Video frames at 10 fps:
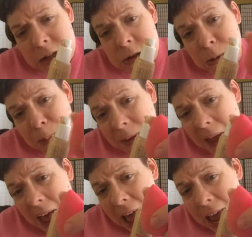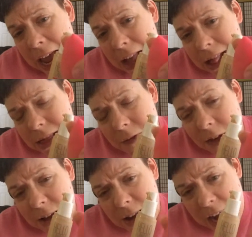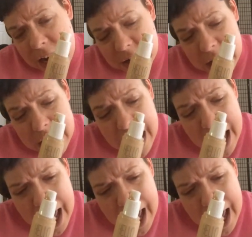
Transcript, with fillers: to apply the foundation,